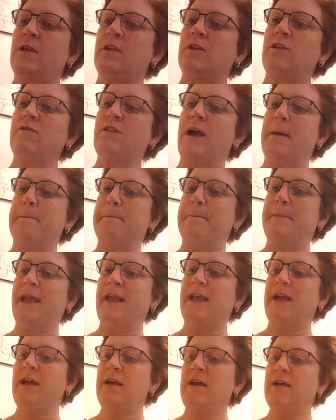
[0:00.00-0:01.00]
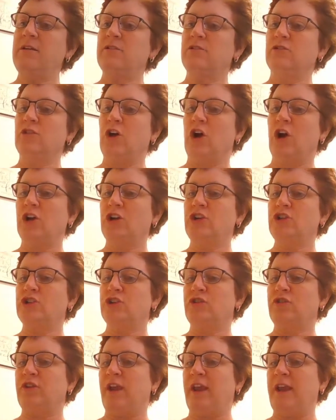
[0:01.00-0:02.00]
You've got mega, or large,
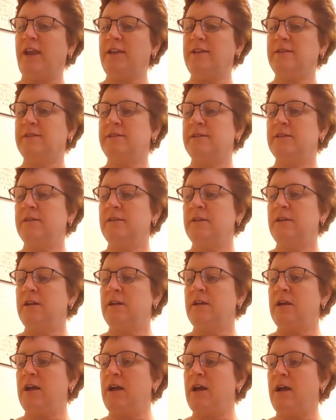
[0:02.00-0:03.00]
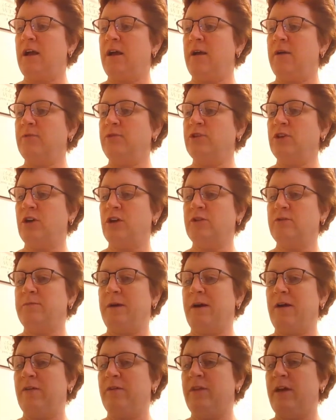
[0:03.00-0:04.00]
or great. We talked
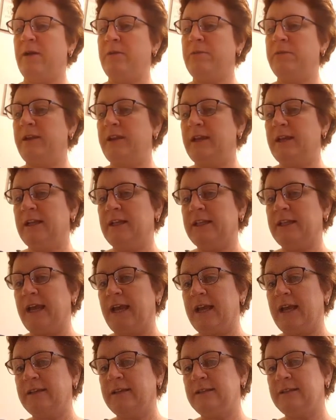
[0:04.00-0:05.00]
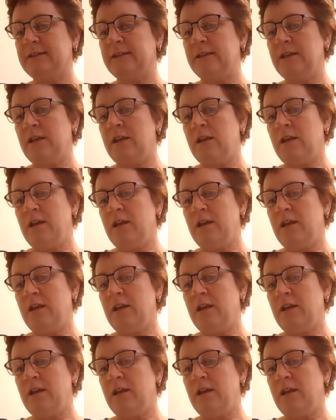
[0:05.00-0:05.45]
about that one in class.